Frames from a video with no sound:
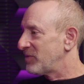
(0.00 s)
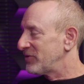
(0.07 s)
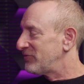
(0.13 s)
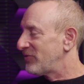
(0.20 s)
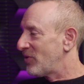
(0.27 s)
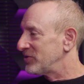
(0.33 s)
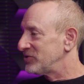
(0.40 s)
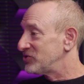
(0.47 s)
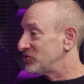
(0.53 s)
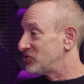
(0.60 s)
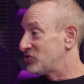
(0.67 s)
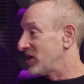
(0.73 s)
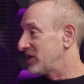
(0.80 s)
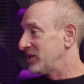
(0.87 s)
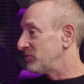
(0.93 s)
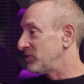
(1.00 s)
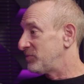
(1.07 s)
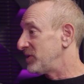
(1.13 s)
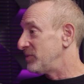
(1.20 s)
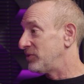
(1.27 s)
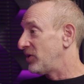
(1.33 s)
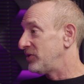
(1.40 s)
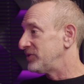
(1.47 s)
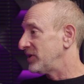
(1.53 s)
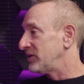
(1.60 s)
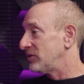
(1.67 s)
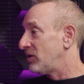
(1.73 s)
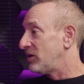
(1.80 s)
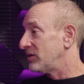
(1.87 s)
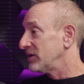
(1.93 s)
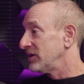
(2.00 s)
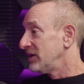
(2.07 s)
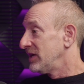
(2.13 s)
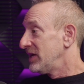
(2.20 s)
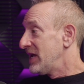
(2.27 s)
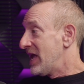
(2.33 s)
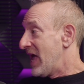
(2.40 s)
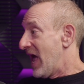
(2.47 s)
on my phone and just check in with people all day long yeah